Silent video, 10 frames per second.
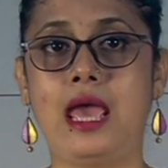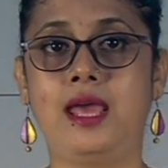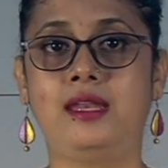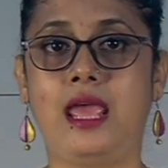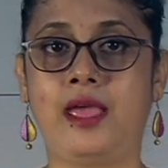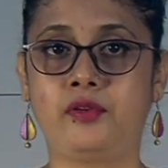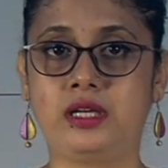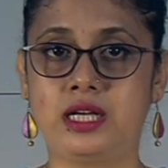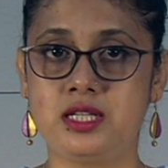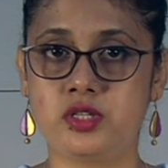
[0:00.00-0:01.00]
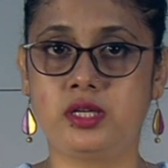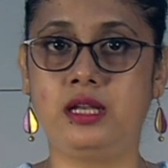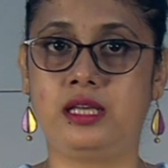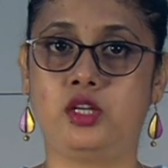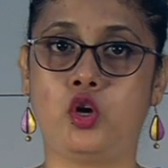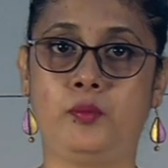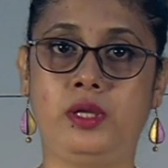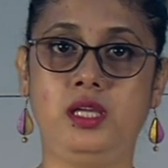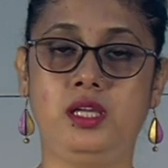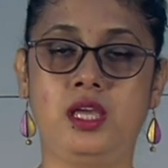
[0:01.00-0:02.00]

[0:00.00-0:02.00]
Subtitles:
and agricultural economy